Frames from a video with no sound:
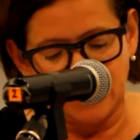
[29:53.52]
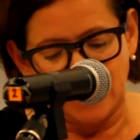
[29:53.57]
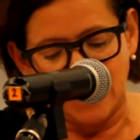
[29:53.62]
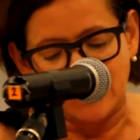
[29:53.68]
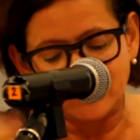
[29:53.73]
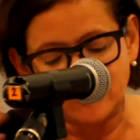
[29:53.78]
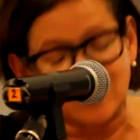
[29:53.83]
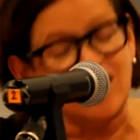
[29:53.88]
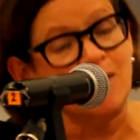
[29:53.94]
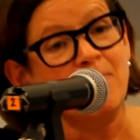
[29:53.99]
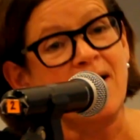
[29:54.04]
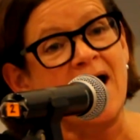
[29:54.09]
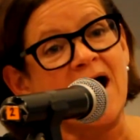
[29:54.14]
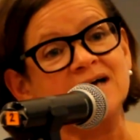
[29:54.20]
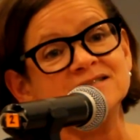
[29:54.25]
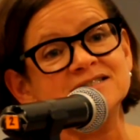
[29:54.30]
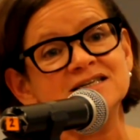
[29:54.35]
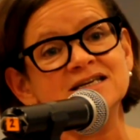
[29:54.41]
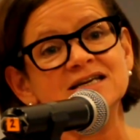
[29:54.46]
And the
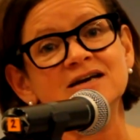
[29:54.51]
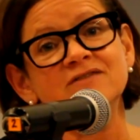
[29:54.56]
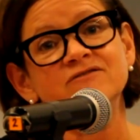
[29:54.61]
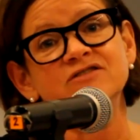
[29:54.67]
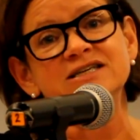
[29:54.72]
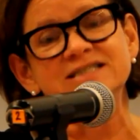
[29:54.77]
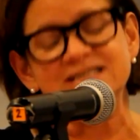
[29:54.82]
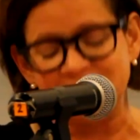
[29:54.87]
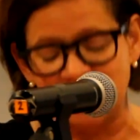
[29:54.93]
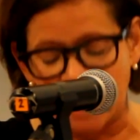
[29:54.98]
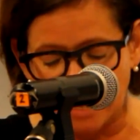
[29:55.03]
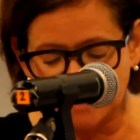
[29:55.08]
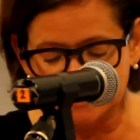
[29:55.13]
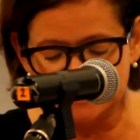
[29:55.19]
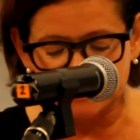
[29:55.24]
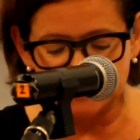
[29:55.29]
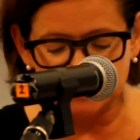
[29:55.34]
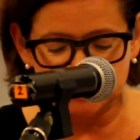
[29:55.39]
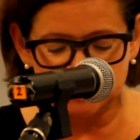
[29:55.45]
capacity of this
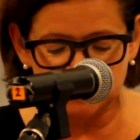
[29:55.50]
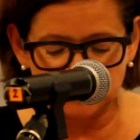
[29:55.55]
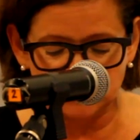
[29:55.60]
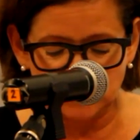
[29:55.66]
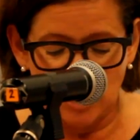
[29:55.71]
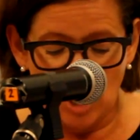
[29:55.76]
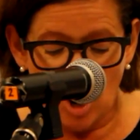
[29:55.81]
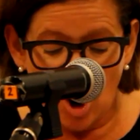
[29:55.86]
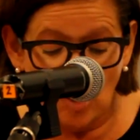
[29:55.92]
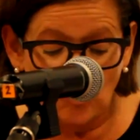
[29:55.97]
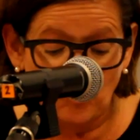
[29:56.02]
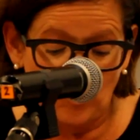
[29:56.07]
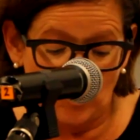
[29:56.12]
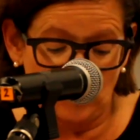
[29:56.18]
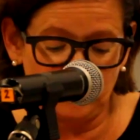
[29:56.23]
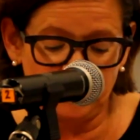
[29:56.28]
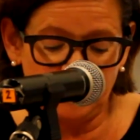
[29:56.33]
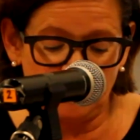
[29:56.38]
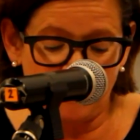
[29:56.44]
tactic to
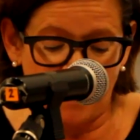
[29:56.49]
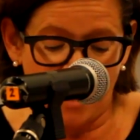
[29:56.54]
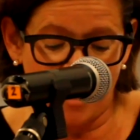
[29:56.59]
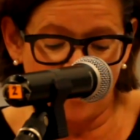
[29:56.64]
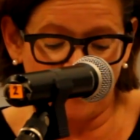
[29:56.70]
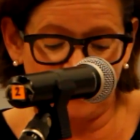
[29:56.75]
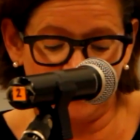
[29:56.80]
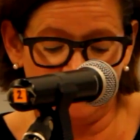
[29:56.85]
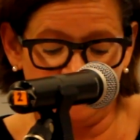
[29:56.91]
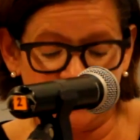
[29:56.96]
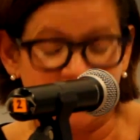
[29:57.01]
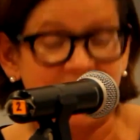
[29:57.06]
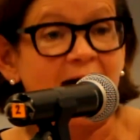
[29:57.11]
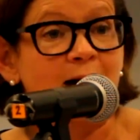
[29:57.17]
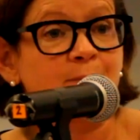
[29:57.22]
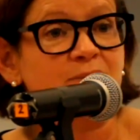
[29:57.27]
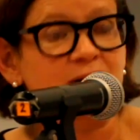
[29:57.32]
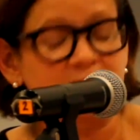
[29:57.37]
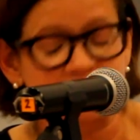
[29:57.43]
erode the power of the
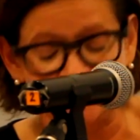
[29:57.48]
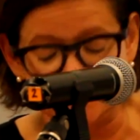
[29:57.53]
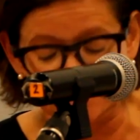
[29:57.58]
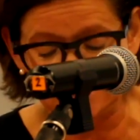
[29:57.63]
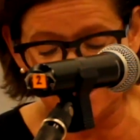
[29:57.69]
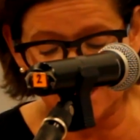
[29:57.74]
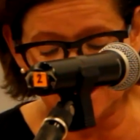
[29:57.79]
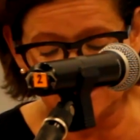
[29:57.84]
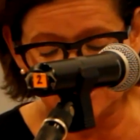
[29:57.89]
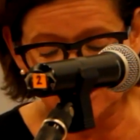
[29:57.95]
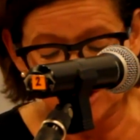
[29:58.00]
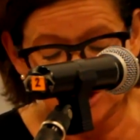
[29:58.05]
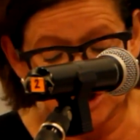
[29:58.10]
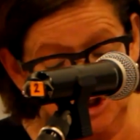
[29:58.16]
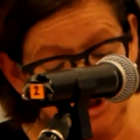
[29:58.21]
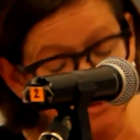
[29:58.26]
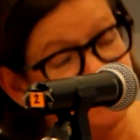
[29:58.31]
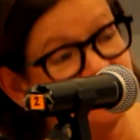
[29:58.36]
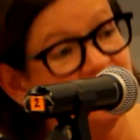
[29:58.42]
capitalist state
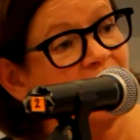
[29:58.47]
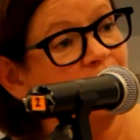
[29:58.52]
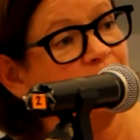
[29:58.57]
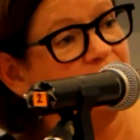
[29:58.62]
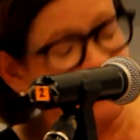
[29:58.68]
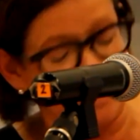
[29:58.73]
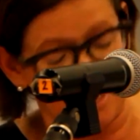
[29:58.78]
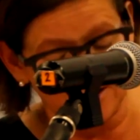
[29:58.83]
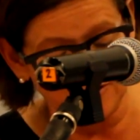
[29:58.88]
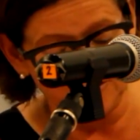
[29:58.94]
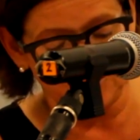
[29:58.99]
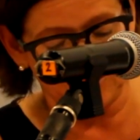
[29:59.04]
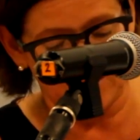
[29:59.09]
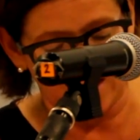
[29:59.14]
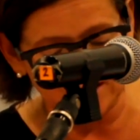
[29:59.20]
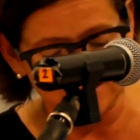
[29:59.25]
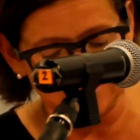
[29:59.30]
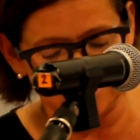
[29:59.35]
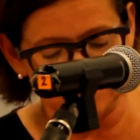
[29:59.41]
should not be
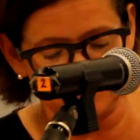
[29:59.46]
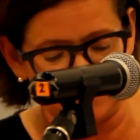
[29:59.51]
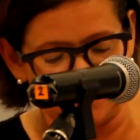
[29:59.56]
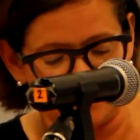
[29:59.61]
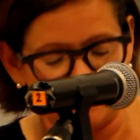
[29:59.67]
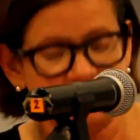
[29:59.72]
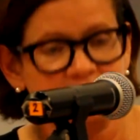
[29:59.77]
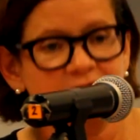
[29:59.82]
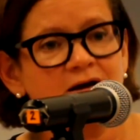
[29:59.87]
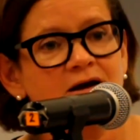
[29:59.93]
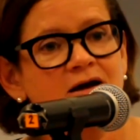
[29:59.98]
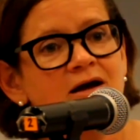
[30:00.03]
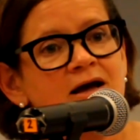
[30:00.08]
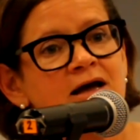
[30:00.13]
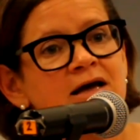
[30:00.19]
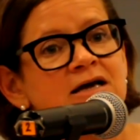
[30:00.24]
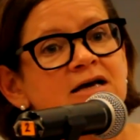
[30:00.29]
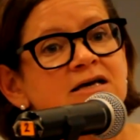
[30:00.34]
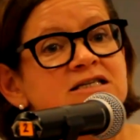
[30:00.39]
underestimated,
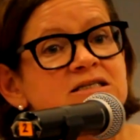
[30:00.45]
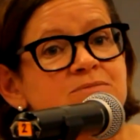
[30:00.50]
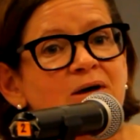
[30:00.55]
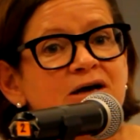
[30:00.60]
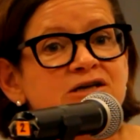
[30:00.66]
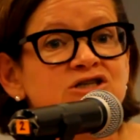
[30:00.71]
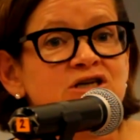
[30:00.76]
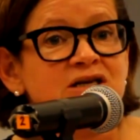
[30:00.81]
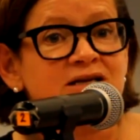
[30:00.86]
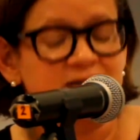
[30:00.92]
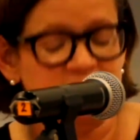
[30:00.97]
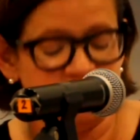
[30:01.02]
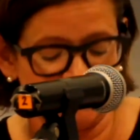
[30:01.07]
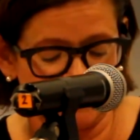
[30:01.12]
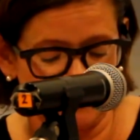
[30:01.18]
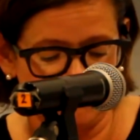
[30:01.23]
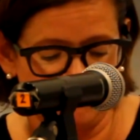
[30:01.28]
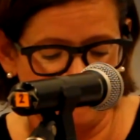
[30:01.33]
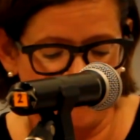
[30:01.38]
especially
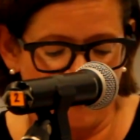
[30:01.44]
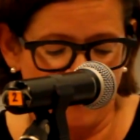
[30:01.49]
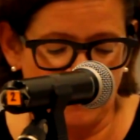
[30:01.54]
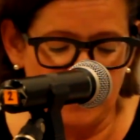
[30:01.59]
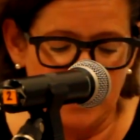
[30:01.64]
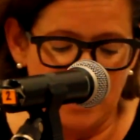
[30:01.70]
insofar